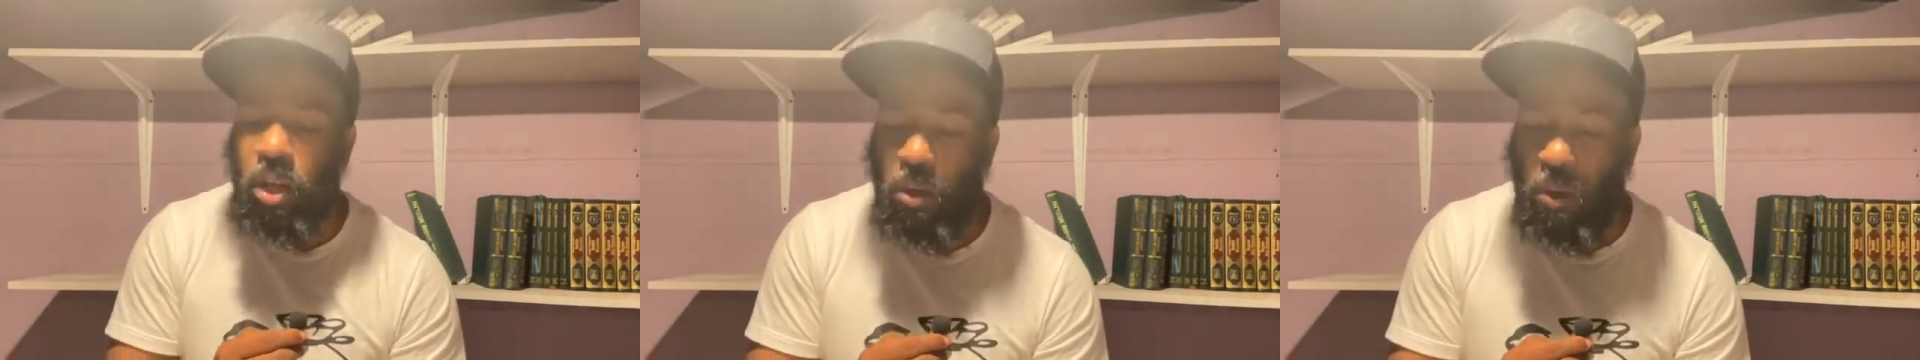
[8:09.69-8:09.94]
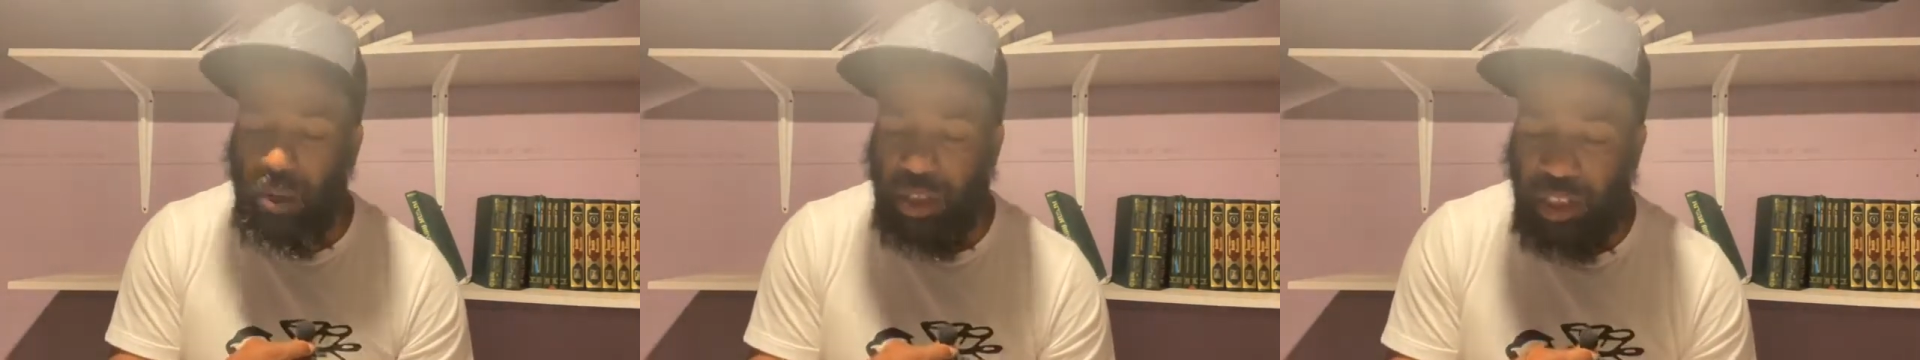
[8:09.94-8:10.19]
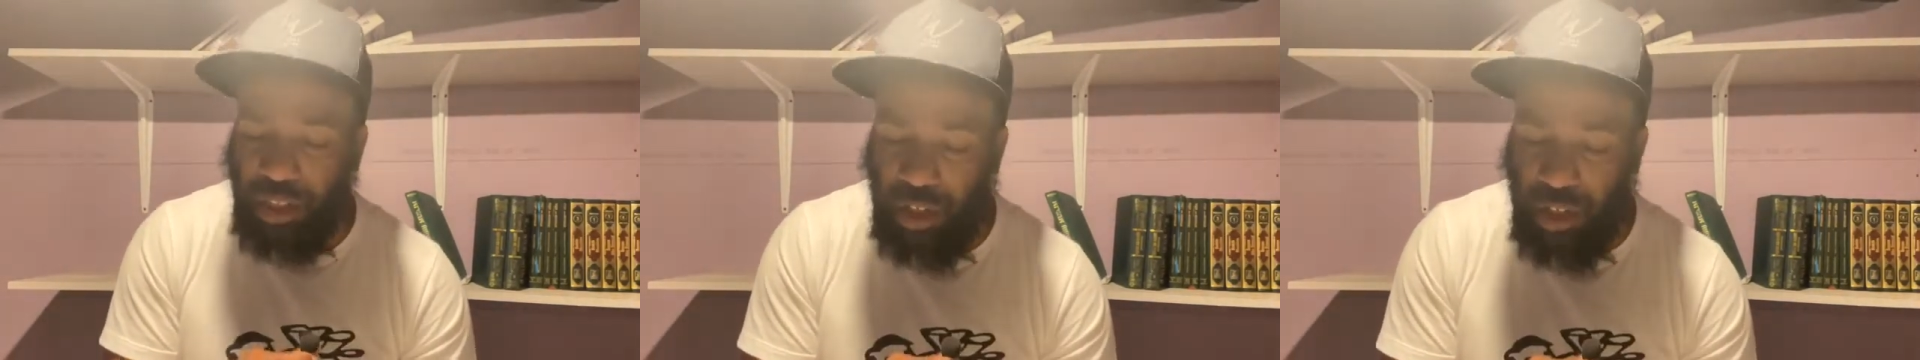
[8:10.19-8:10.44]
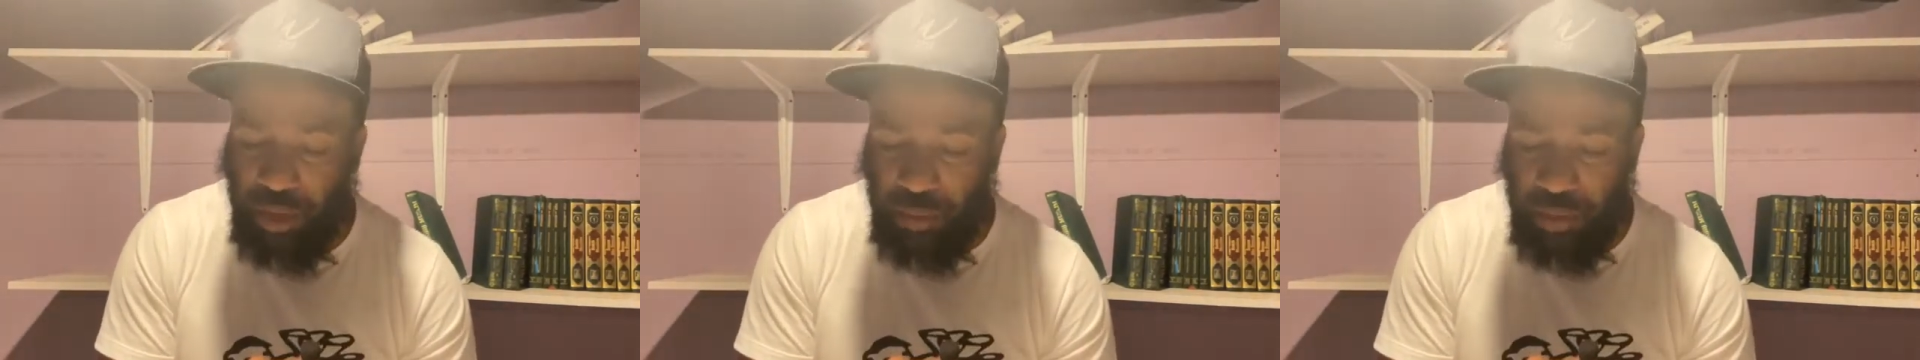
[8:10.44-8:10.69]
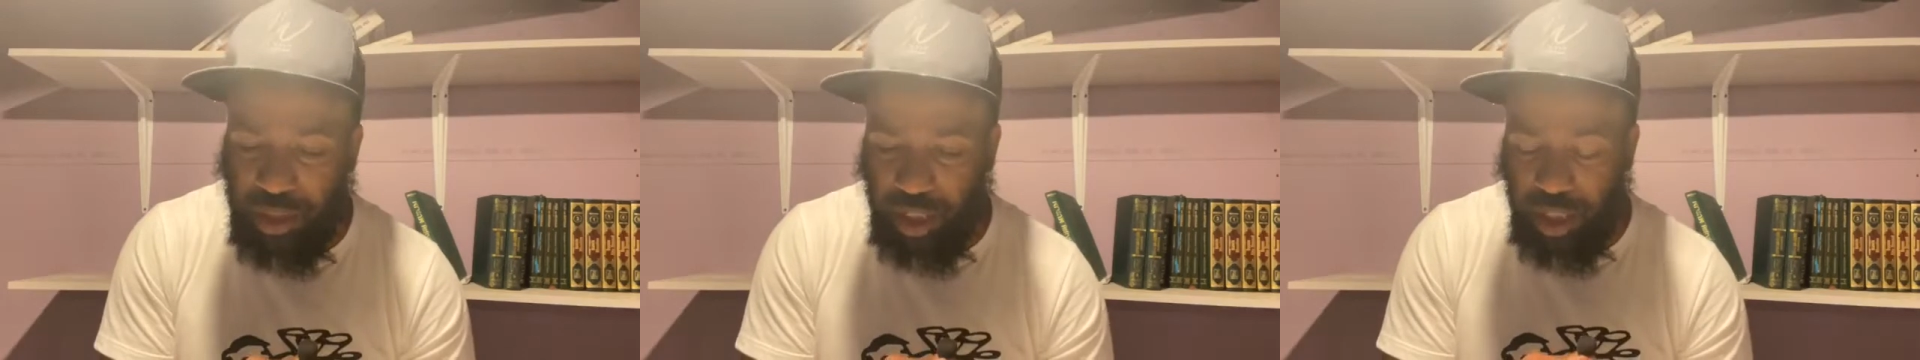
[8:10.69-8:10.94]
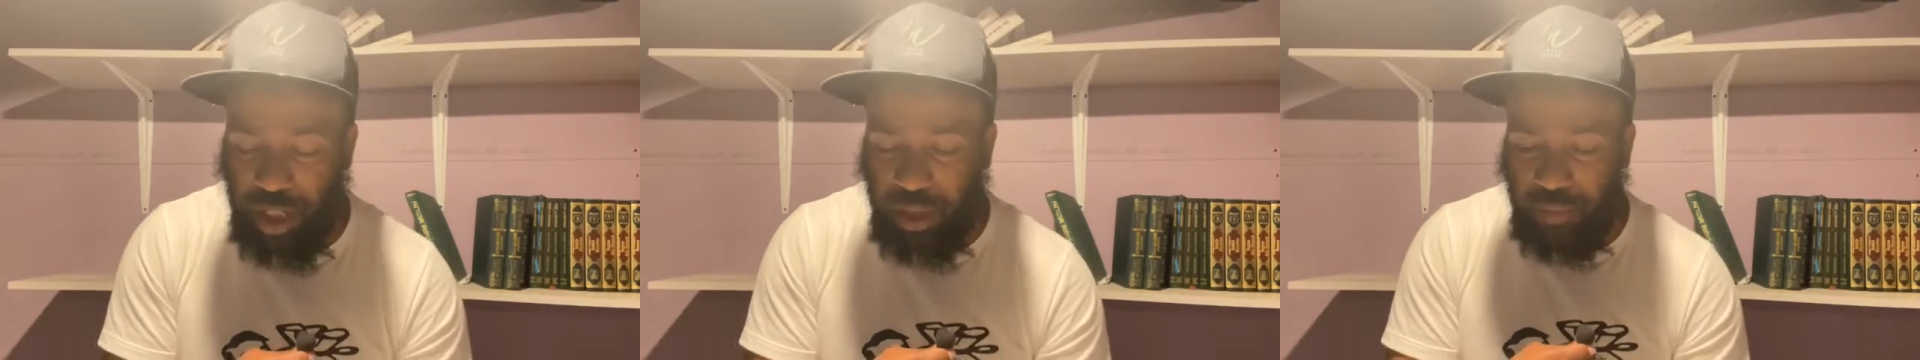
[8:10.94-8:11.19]
on the terms
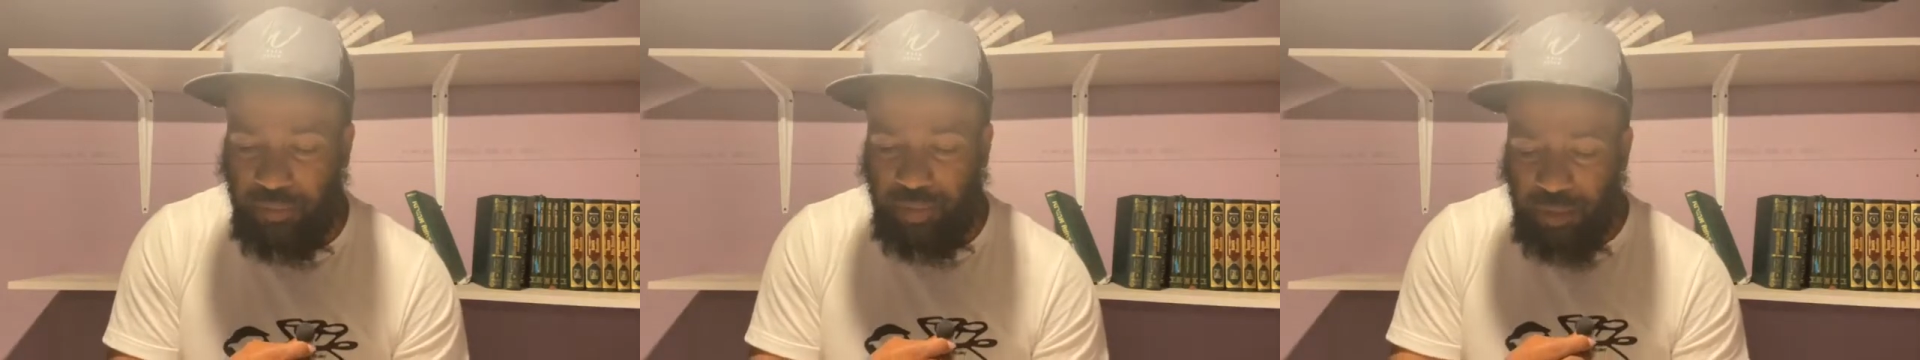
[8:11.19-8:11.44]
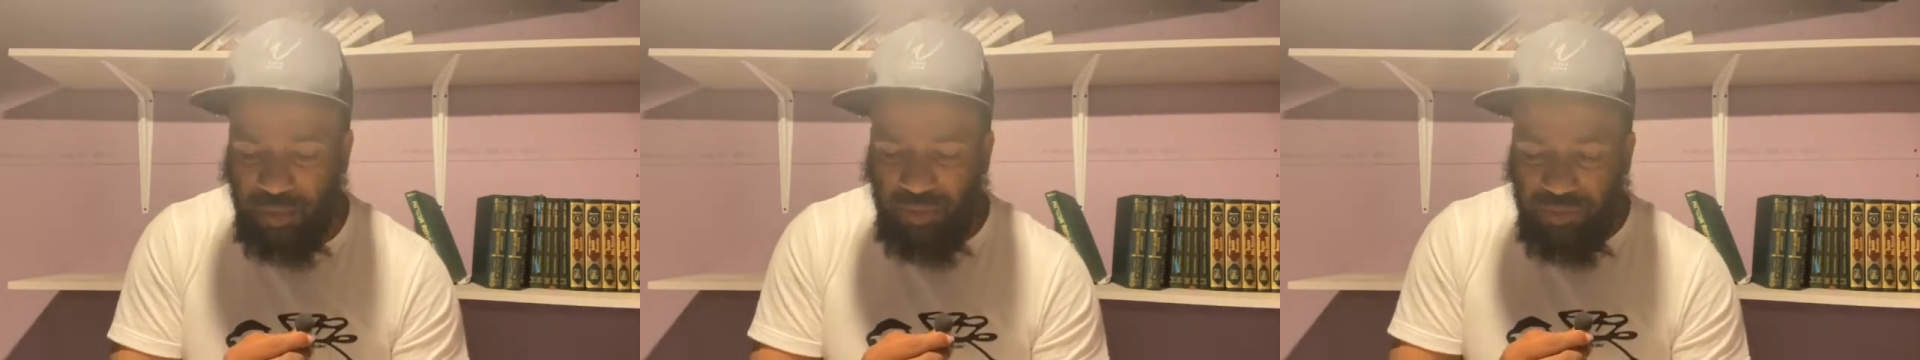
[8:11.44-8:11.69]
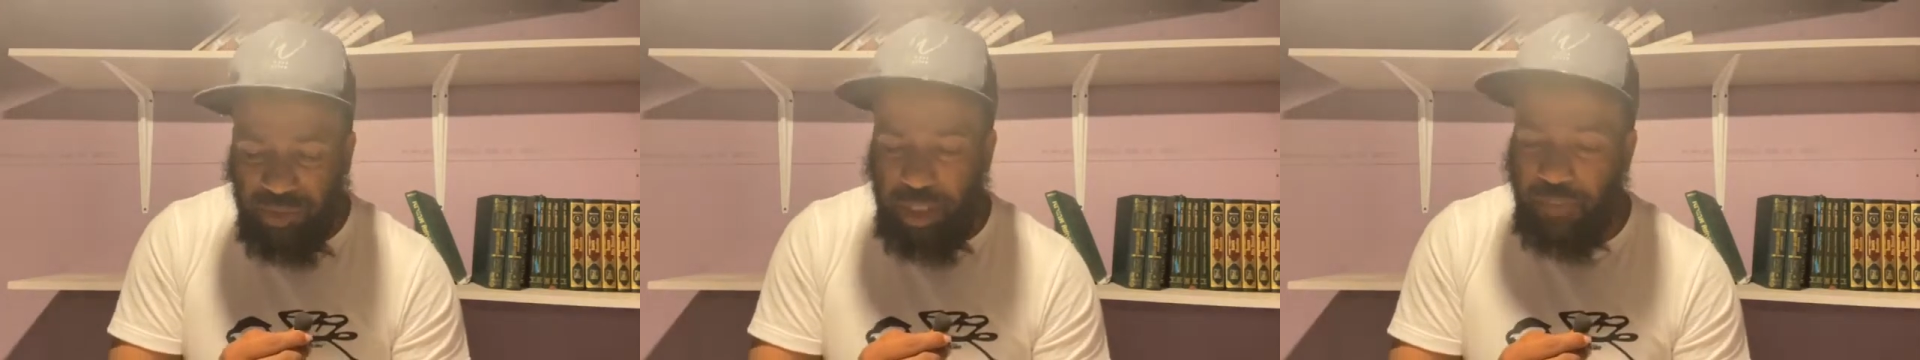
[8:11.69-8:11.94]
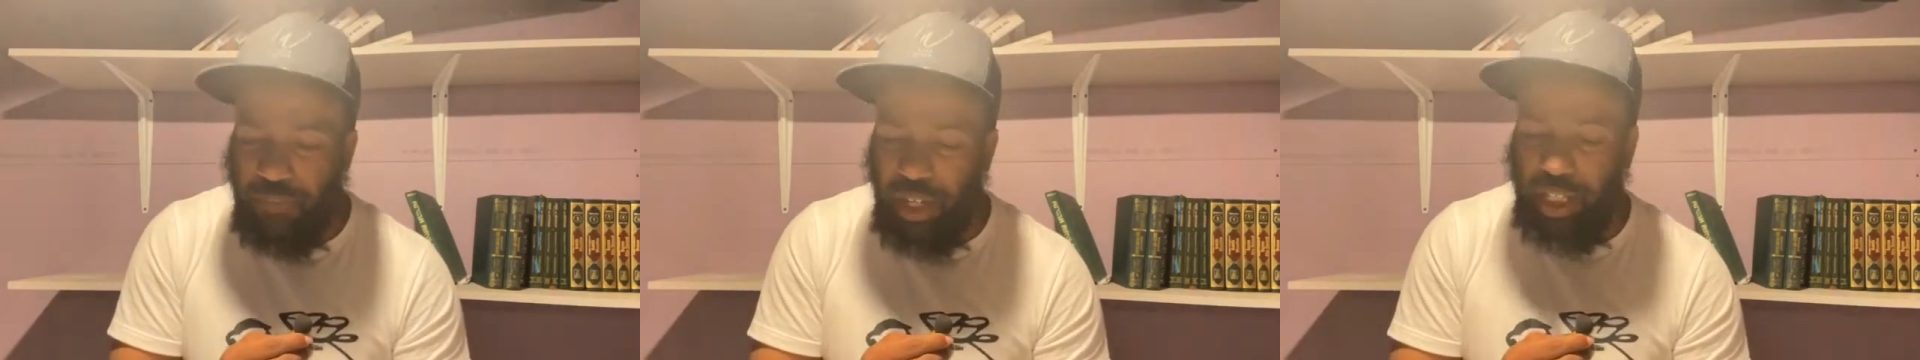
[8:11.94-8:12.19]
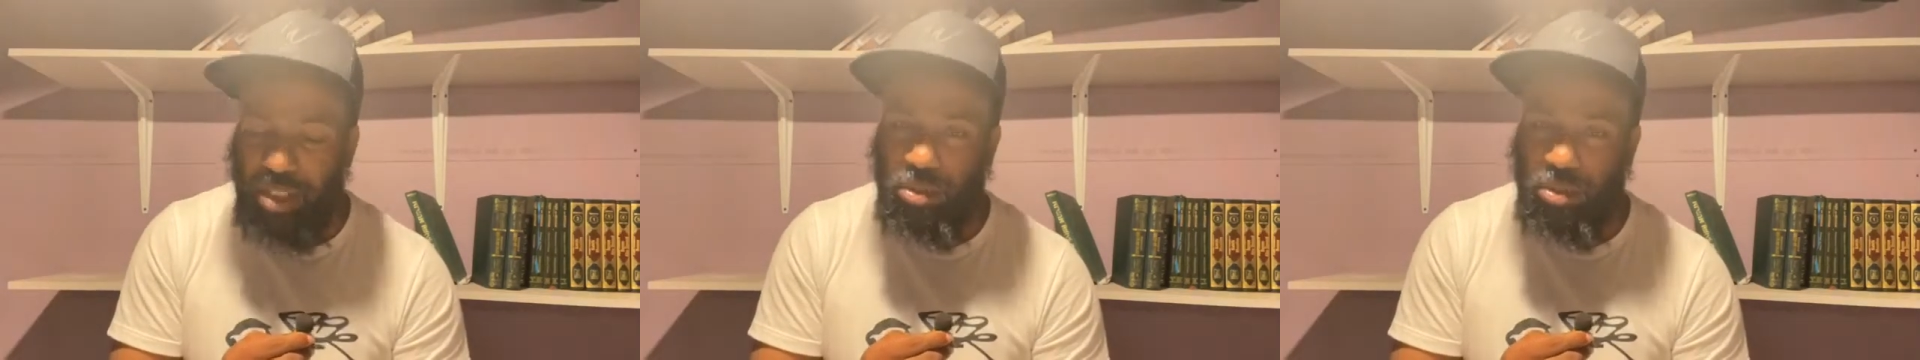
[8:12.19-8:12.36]
of fiqh.